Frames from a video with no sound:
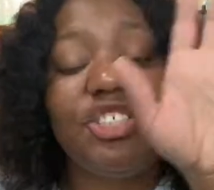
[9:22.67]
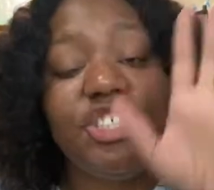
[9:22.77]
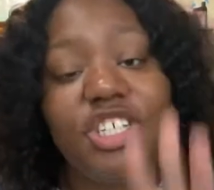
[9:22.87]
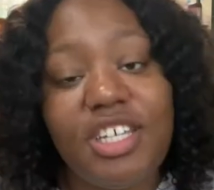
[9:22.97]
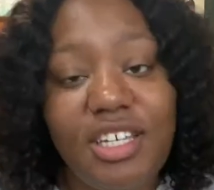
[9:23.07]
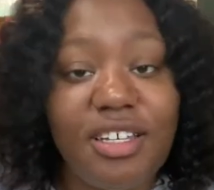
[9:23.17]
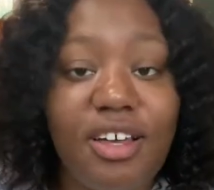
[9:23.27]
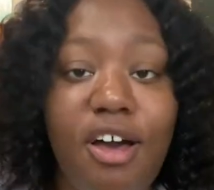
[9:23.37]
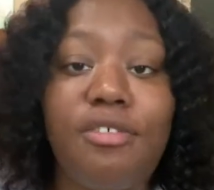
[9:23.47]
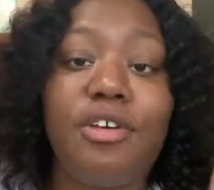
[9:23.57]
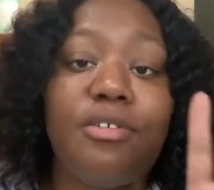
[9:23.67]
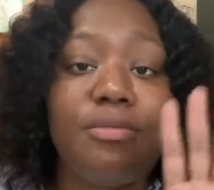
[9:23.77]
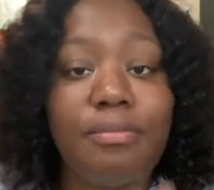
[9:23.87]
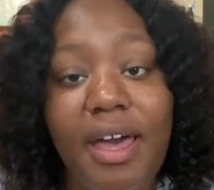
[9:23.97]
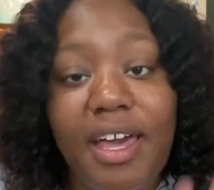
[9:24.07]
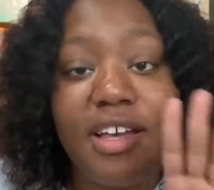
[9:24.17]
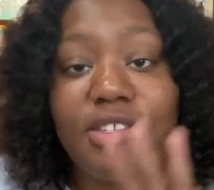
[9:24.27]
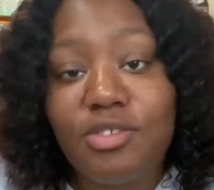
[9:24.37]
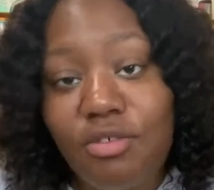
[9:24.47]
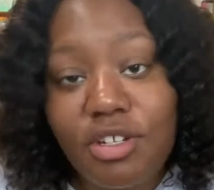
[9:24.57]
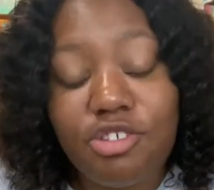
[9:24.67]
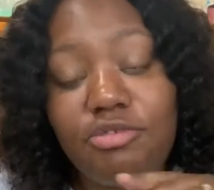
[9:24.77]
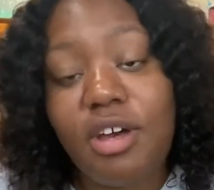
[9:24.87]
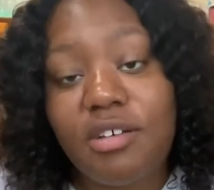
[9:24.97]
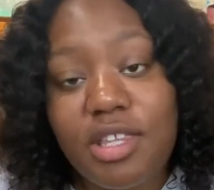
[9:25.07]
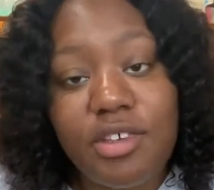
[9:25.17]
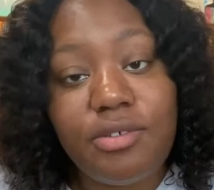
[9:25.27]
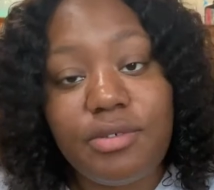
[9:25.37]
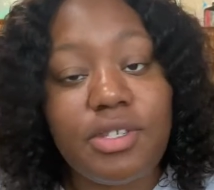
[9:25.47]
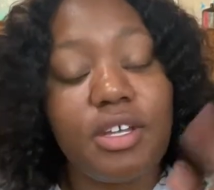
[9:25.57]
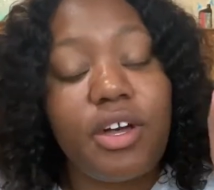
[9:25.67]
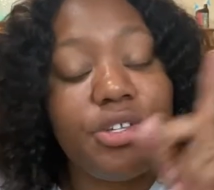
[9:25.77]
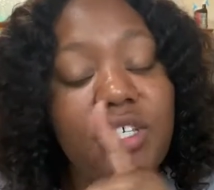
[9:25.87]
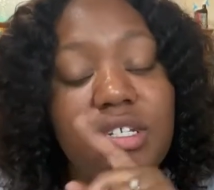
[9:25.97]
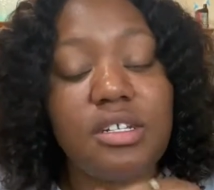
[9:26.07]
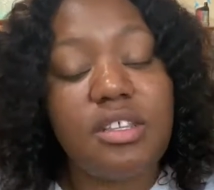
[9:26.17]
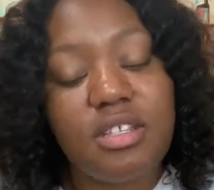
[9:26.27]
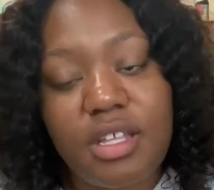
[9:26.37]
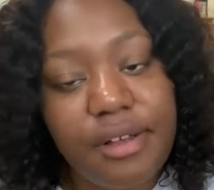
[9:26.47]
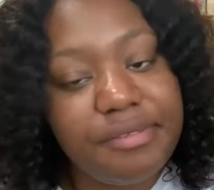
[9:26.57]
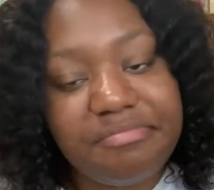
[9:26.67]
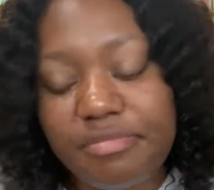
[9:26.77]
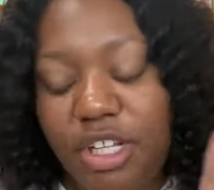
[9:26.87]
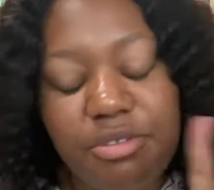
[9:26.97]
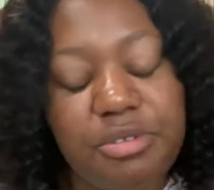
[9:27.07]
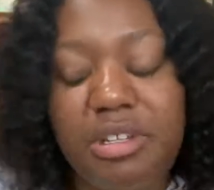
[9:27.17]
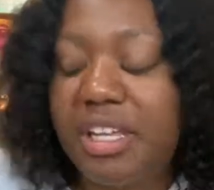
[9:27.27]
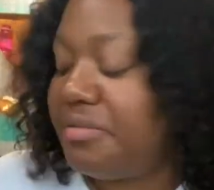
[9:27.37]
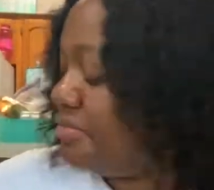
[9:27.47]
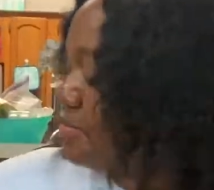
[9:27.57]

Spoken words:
cheat on your main store that you go to and go to another store. Don't do that.